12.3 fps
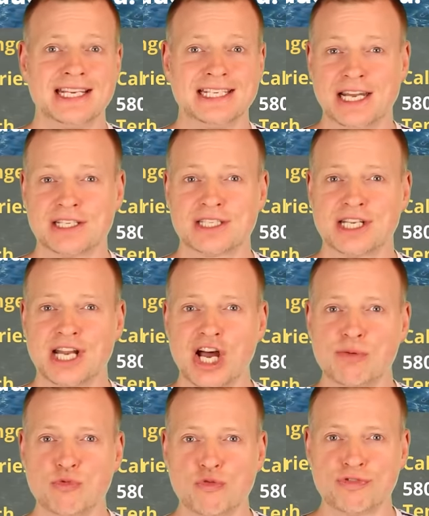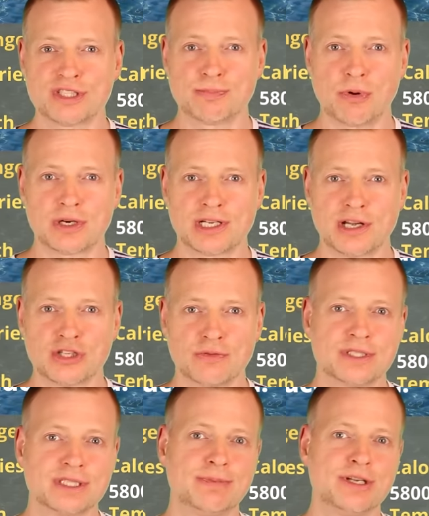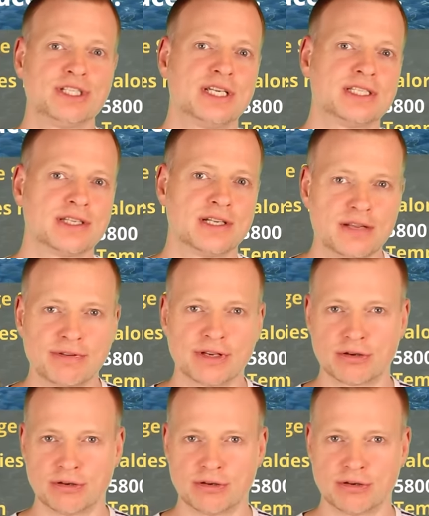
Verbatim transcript: and let us now move the spotlight to the species living